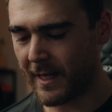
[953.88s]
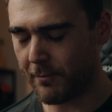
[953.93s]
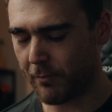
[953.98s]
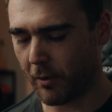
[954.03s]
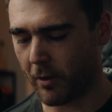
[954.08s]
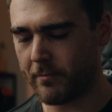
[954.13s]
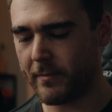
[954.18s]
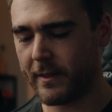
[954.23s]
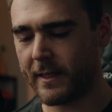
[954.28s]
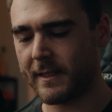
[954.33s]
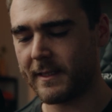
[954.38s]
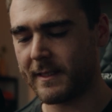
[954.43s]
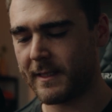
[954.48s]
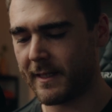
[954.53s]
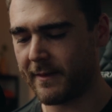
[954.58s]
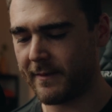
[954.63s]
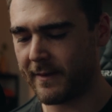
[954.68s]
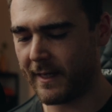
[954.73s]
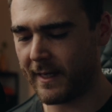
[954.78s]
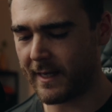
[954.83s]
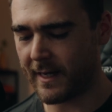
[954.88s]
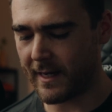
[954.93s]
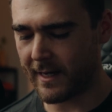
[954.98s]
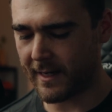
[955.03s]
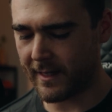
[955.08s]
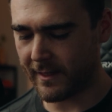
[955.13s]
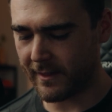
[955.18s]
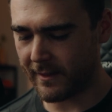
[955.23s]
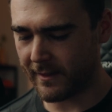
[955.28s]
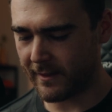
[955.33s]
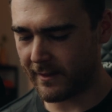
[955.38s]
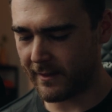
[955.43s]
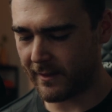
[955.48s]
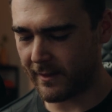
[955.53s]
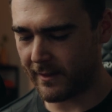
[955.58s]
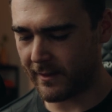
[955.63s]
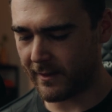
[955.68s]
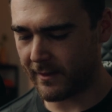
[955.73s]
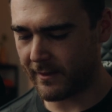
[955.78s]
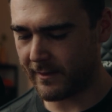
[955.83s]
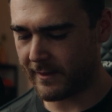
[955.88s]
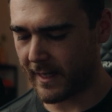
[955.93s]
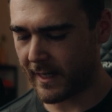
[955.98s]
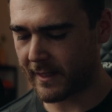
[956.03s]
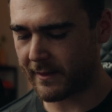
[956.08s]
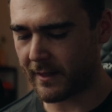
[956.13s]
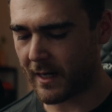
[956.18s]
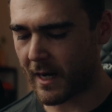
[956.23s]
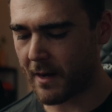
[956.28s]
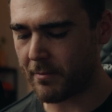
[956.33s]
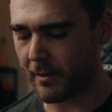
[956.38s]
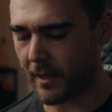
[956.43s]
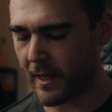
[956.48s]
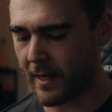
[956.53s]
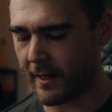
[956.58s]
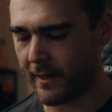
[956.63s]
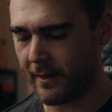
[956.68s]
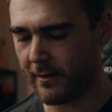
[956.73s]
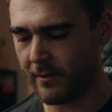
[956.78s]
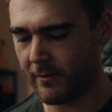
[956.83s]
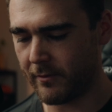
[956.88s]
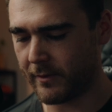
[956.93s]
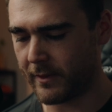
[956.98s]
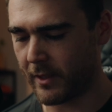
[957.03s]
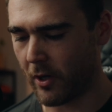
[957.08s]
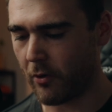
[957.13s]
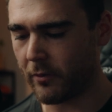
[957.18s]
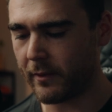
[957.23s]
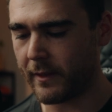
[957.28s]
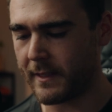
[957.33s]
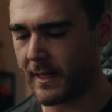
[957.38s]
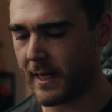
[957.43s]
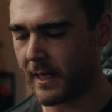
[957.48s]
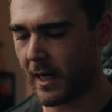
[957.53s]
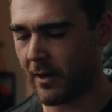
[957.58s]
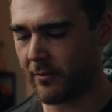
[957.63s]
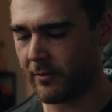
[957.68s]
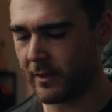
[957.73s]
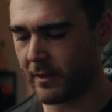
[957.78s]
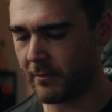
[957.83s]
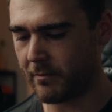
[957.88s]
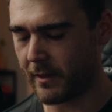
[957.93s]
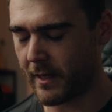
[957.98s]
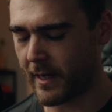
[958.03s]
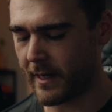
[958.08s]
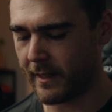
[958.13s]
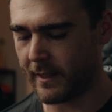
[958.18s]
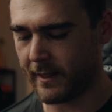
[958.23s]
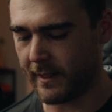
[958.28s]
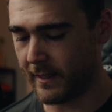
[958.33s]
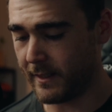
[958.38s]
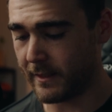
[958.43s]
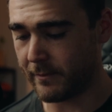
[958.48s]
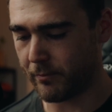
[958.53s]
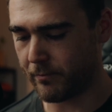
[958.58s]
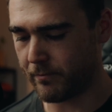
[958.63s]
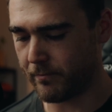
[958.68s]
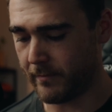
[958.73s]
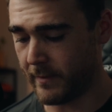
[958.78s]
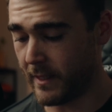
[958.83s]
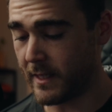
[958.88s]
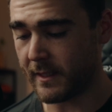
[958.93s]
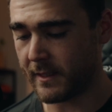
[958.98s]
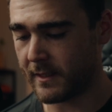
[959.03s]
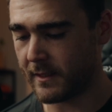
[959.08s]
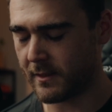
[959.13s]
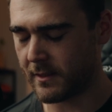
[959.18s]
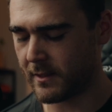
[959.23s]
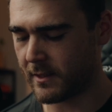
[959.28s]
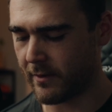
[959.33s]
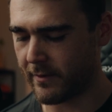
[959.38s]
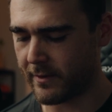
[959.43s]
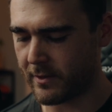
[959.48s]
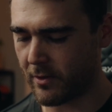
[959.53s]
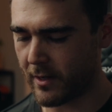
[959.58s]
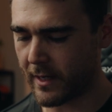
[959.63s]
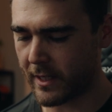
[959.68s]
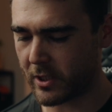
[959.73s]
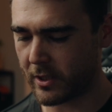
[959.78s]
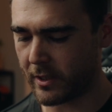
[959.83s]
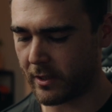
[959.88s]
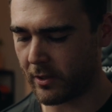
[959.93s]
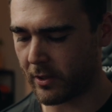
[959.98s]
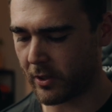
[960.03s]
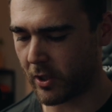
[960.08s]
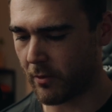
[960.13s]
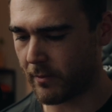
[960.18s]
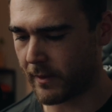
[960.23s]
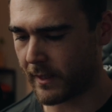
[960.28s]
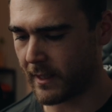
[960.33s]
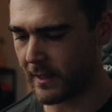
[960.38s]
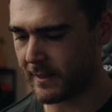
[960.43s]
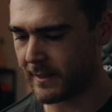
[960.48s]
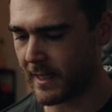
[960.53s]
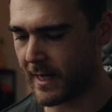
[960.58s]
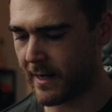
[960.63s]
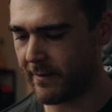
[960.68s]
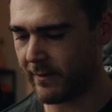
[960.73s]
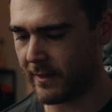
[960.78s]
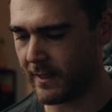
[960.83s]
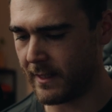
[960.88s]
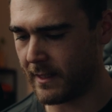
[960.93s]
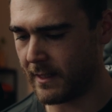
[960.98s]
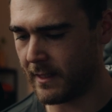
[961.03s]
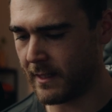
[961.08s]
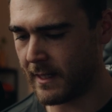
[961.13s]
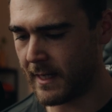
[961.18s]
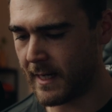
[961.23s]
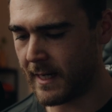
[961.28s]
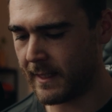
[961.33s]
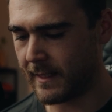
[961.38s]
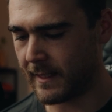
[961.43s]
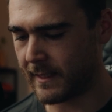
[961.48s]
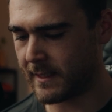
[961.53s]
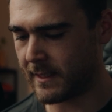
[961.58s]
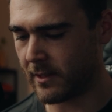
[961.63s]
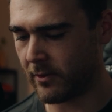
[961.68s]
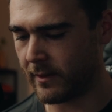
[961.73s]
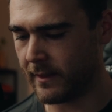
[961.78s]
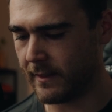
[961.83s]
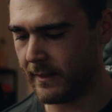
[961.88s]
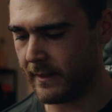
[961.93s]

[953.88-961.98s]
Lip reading: Problem is, the deck that I play, or the only deck I really play, is this. So there's not actually a lot of common cards that I even necessarily